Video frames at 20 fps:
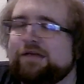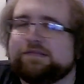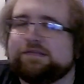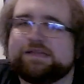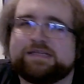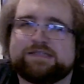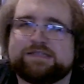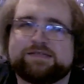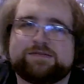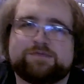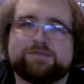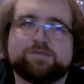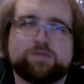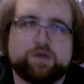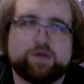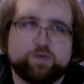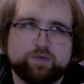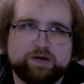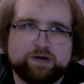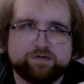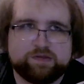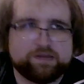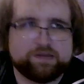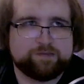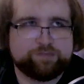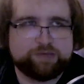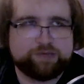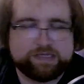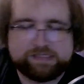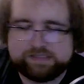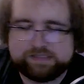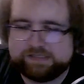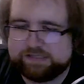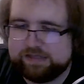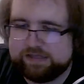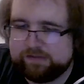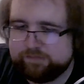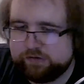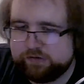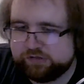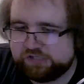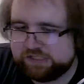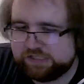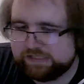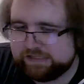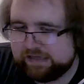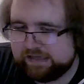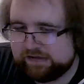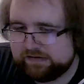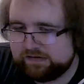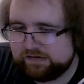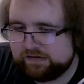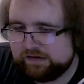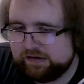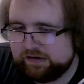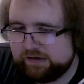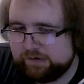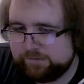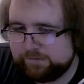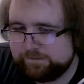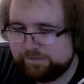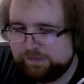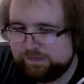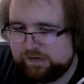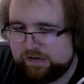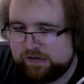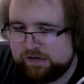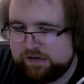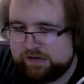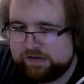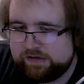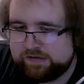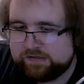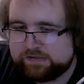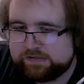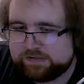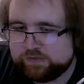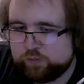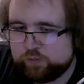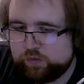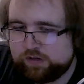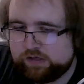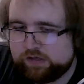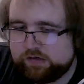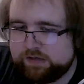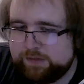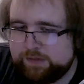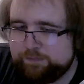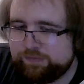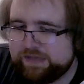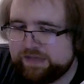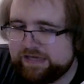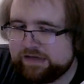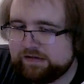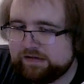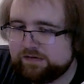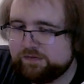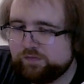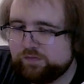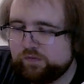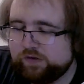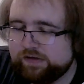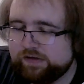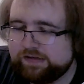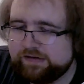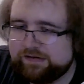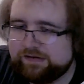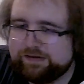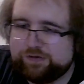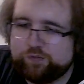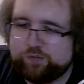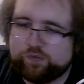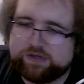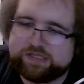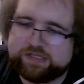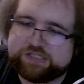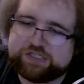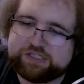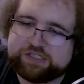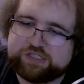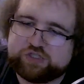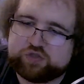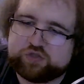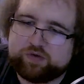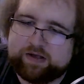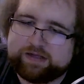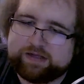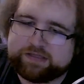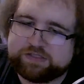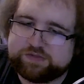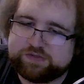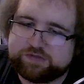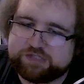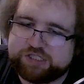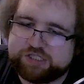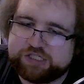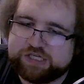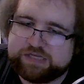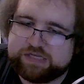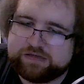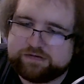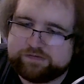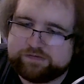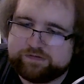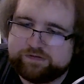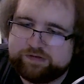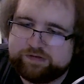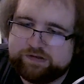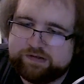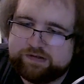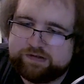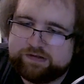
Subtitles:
out this, you know, whatever the place that Bocchi said, you know? So what could it be? What is she trying to achieve?